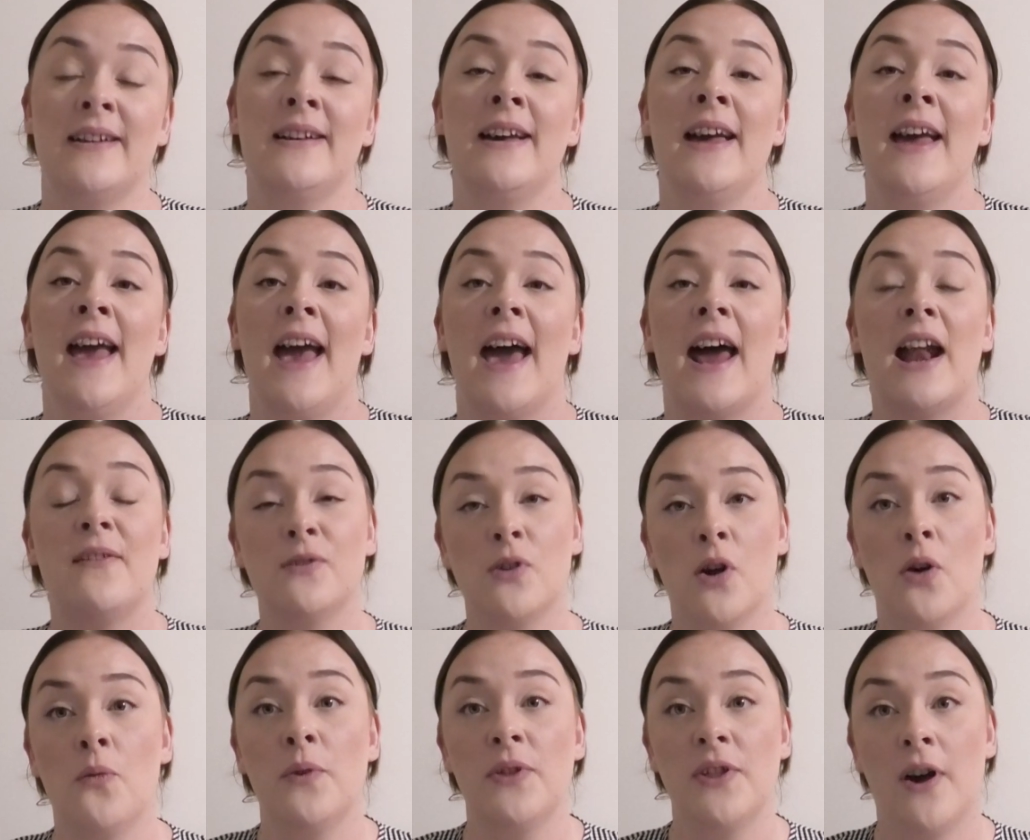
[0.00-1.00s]
and I've
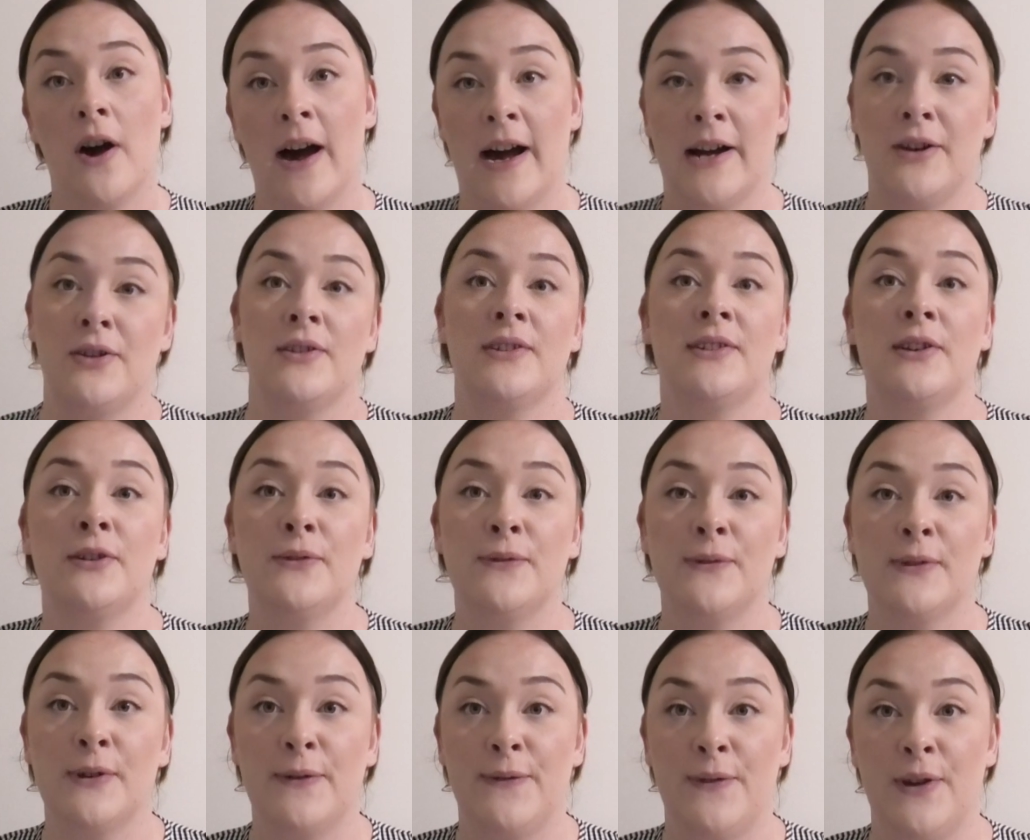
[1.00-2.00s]
gone with a hydrosol
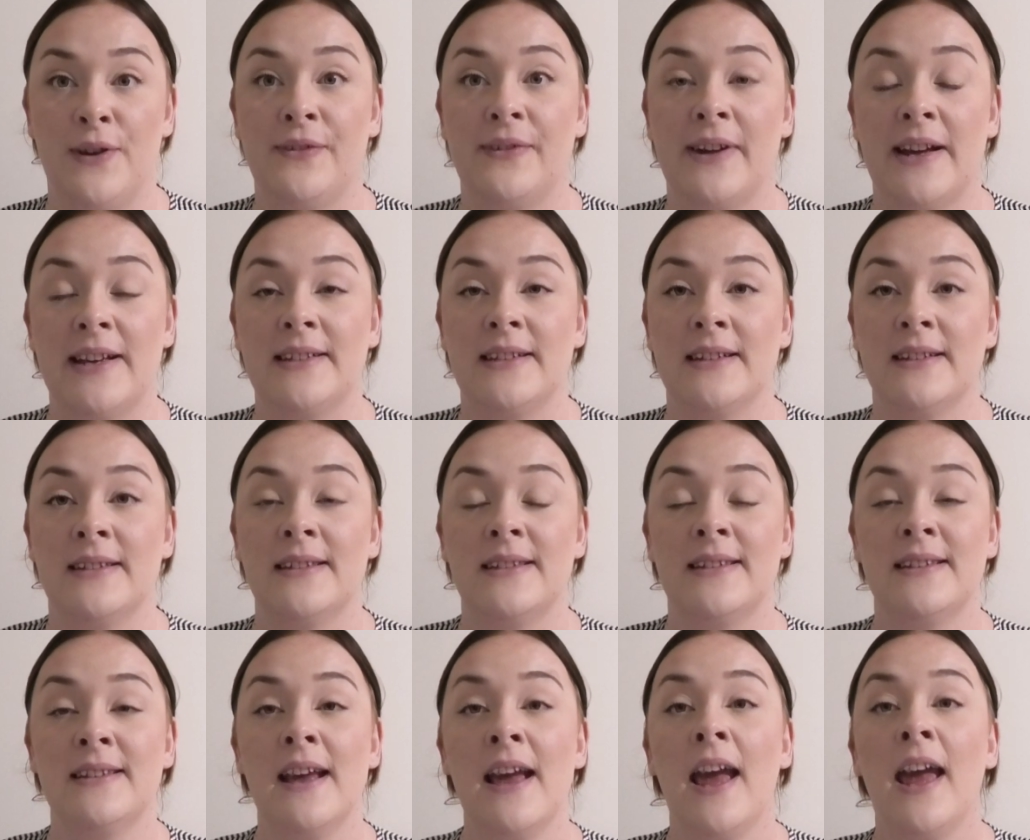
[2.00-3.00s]
for a few
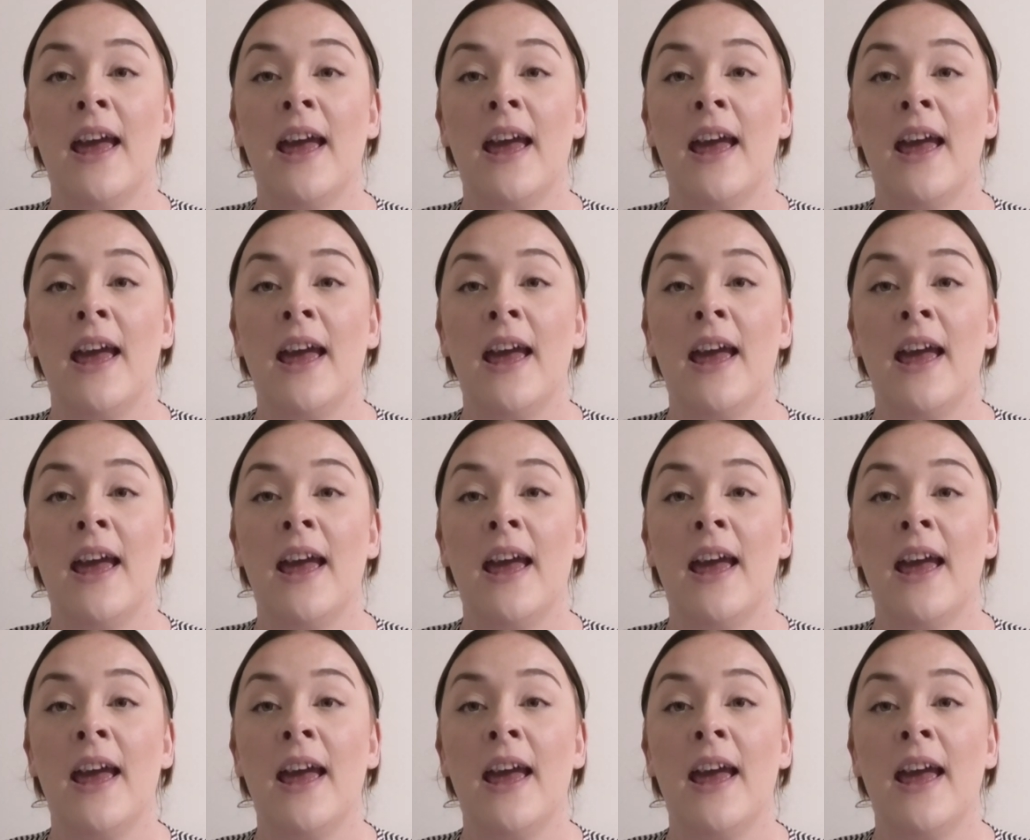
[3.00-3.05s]
reasons.